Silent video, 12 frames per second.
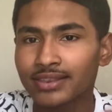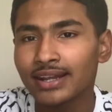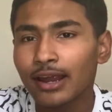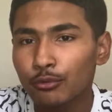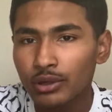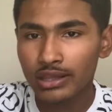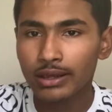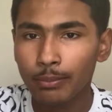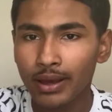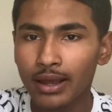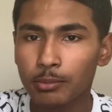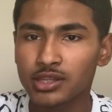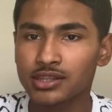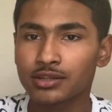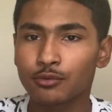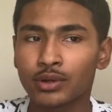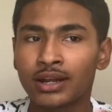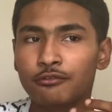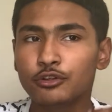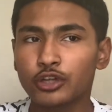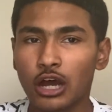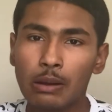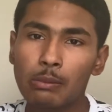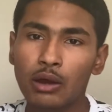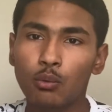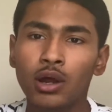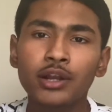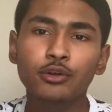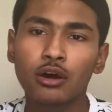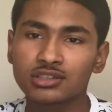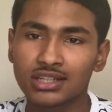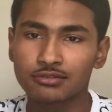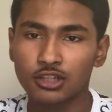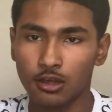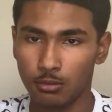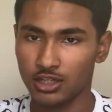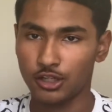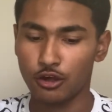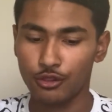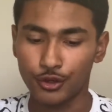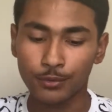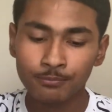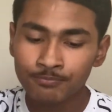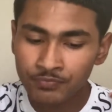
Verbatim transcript: They're not really a pack, but whenever you talk about one, you also have to talk about the other.